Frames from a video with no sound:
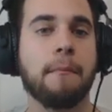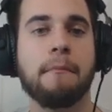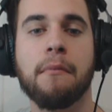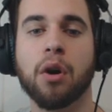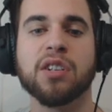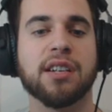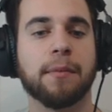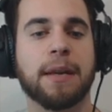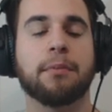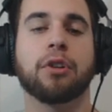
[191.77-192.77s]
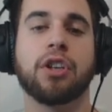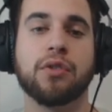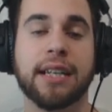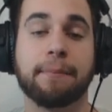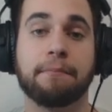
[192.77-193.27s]
most of the people are
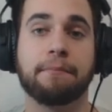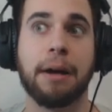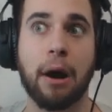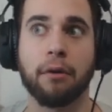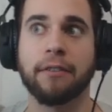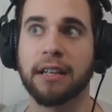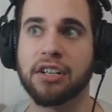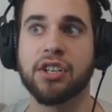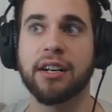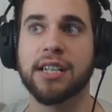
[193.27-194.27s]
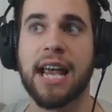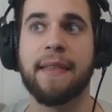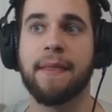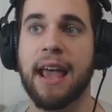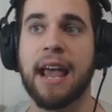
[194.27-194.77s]
using powerful legendaries
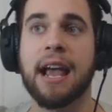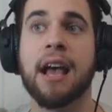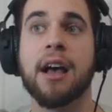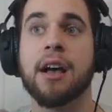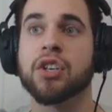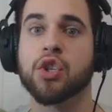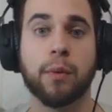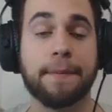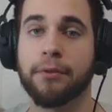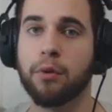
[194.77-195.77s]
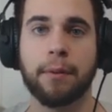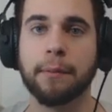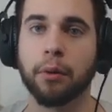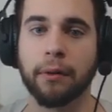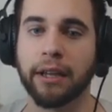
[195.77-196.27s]
and they sweep through
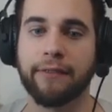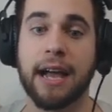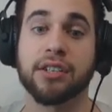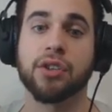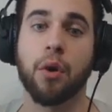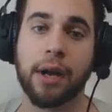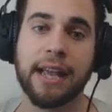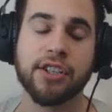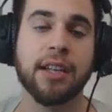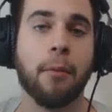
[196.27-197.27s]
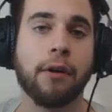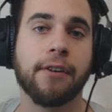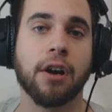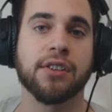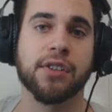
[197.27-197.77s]
people really fast. So catching them
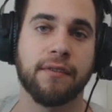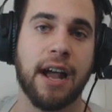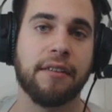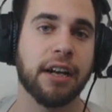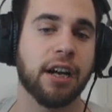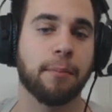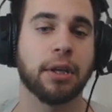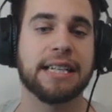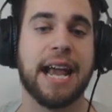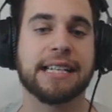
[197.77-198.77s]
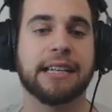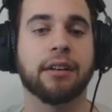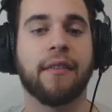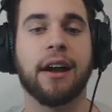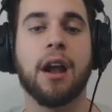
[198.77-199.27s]
off guard and surviving a couple attacks
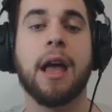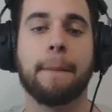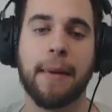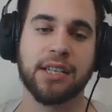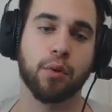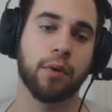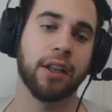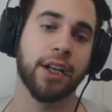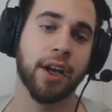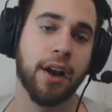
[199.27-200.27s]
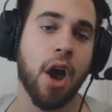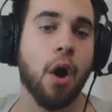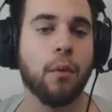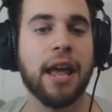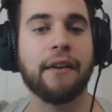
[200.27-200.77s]
here and there makes it really good.
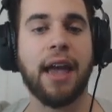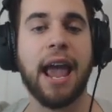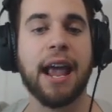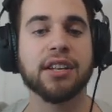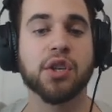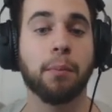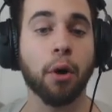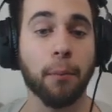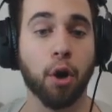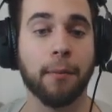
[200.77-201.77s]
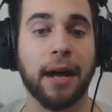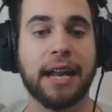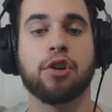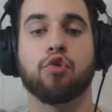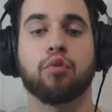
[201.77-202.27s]
We have a support
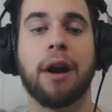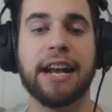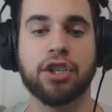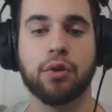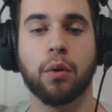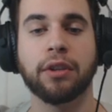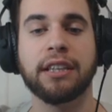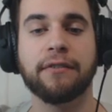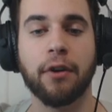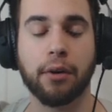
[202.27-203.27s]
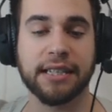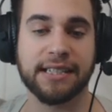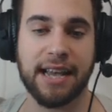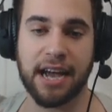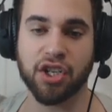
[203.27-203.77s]
Pokemon in Raichu holding the Focus
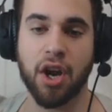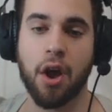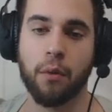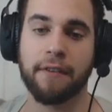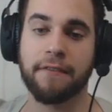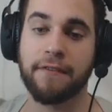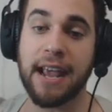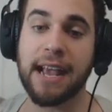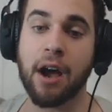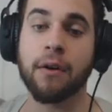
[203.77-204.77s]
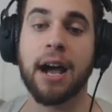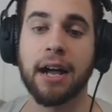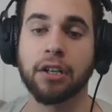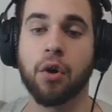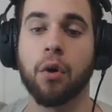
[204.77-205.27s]
Sash with Fake Out,
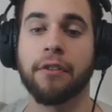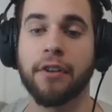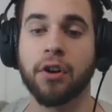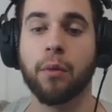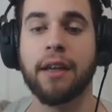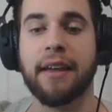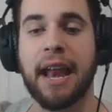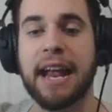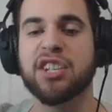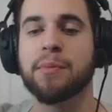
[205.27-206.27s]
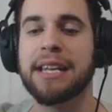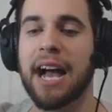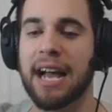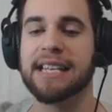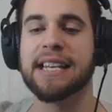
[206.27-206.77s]
Encore, Thunder Wave, and HP
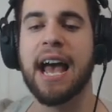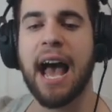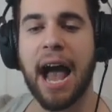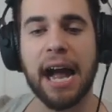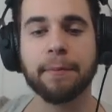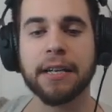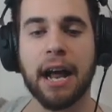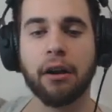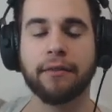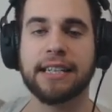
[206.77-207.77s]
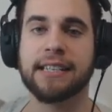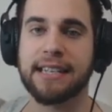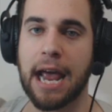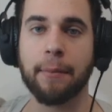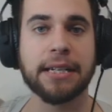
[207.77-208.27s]
Ice. I opted out of a
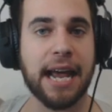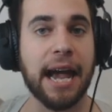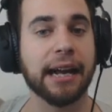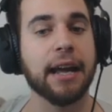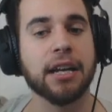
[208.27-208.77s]
stab attack